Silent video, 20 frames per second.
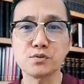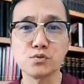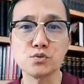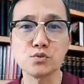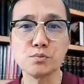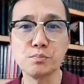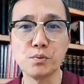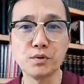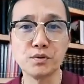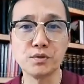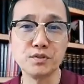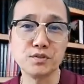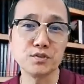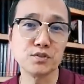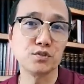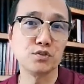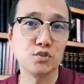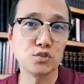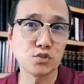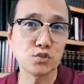to support this
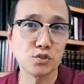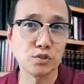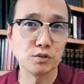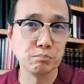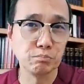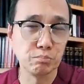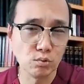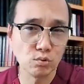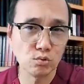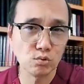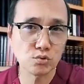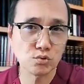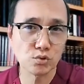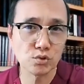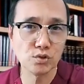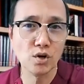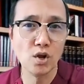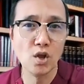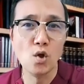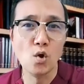additional
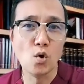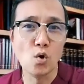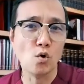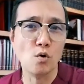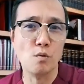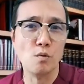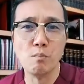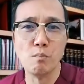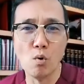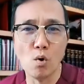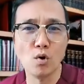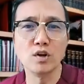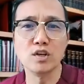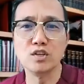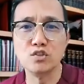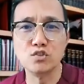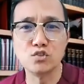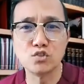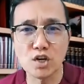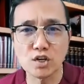booster or more
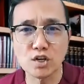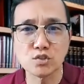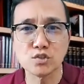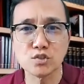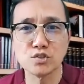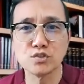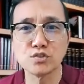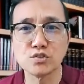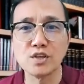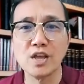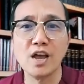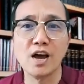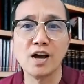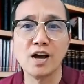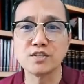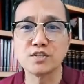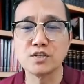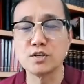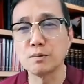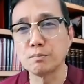injections
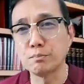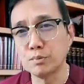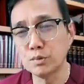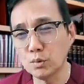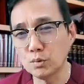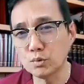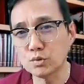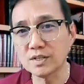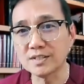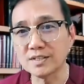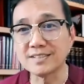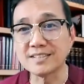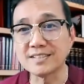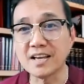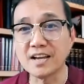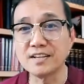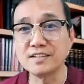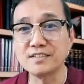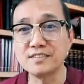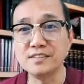as an approach, as
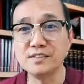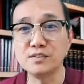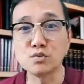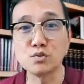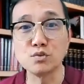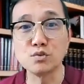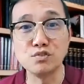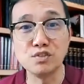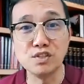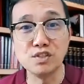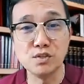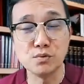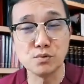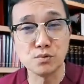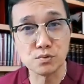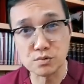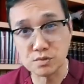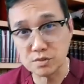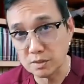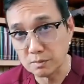scientists continue to
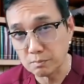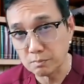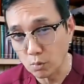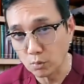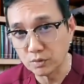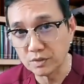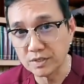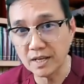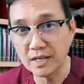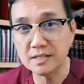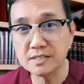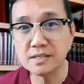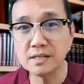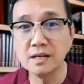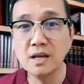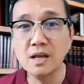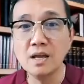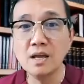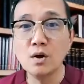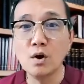seek more data
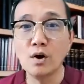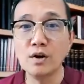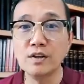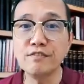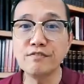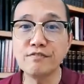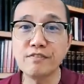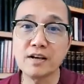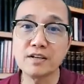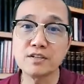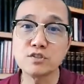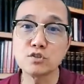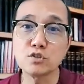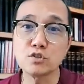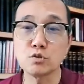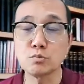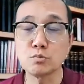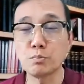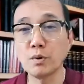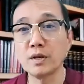on the fast
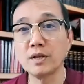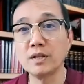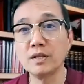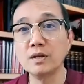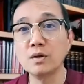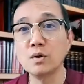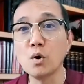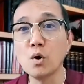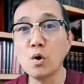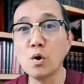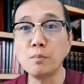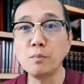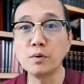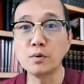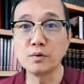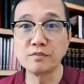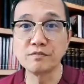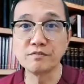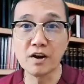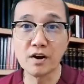spreading
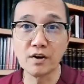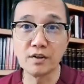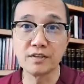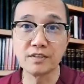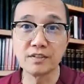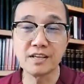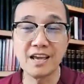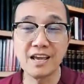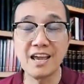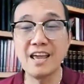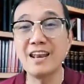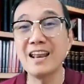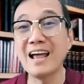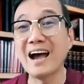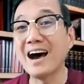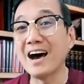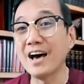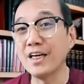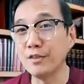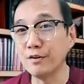Omicron variant and
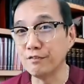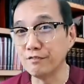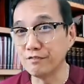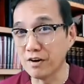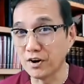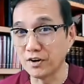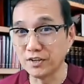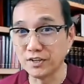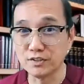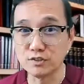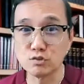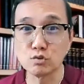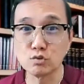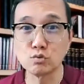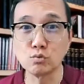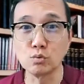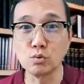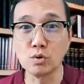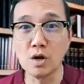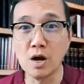other variants
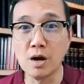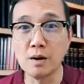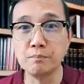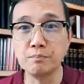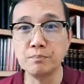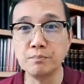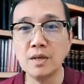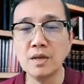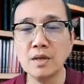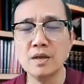to come.